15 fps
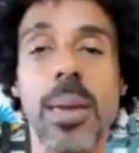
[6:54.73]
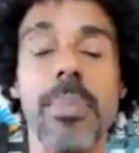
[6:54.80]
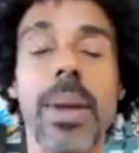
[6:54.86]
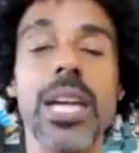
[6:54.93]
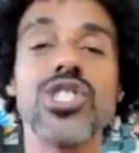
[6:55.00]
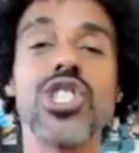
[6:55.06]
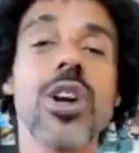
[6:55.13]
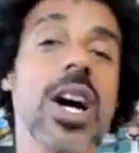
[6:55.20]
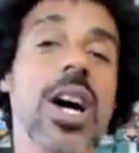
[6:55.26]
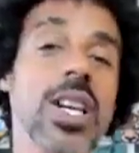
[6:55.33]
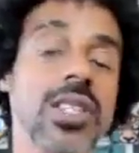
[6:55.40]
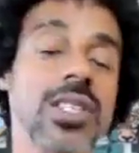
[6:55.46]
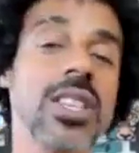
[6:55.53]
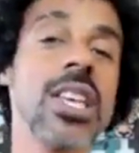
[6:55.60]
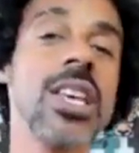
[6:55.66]

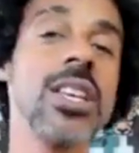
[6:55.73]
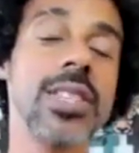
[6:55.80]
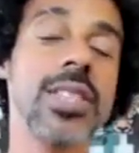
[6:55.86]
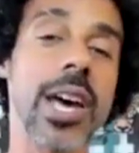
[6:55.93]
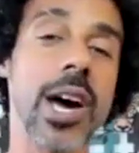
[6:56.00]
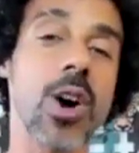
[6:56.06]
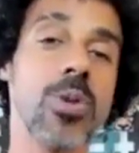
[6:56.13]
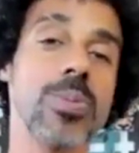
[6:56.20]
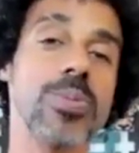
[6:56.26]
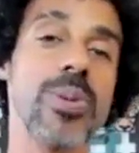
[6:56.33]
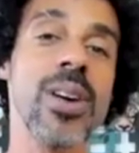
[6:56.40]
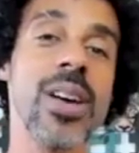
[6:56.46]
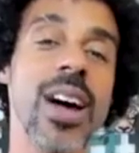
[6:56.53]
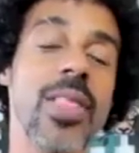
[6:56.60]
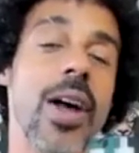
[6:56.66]
matriarchs to help
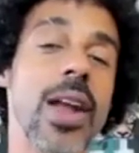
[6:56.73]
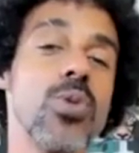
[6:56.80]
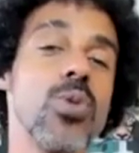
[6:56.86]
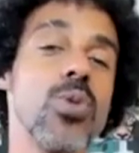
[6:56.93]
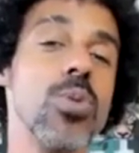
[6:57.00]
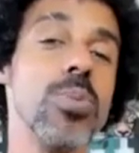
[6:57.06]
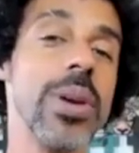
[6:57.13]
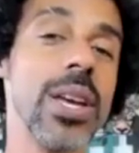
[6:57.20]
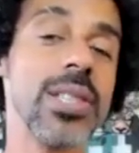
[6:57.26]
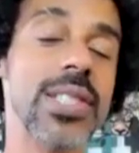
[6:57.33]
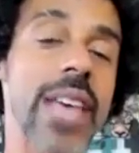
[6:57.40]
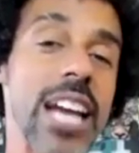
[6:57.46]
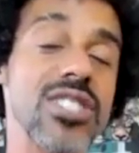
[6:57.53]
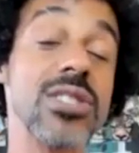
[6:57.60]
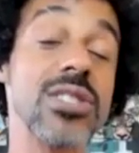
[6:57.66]
a lot of womb beings
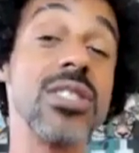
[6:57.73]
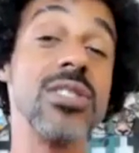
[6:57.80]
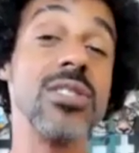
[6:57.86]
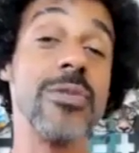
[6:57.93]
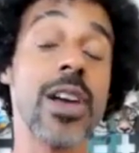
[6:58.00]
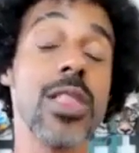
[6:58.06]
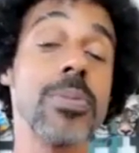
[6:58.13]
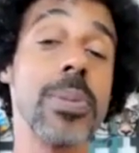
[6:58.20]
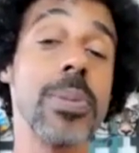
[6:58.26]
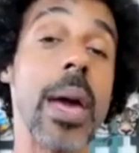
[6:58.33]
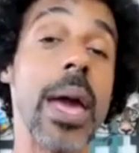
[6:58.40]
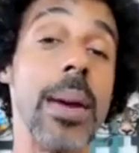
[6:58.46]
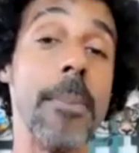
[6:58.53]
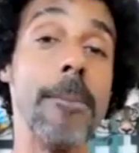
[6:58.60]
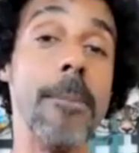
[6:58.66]
actually to develop
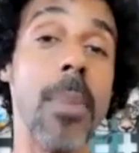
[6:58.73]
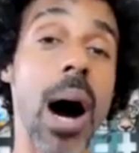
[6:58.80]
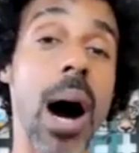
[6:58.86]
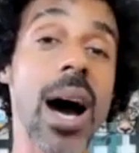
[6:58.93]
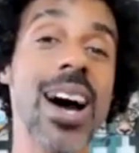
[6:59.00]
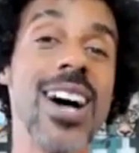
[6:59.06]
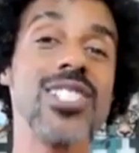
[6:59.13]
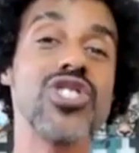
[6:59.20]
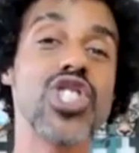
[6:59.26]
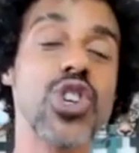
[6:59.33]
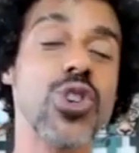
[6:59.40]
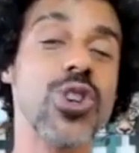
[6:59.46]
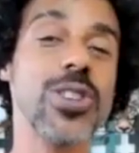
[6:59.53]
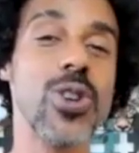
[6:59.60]
and mature.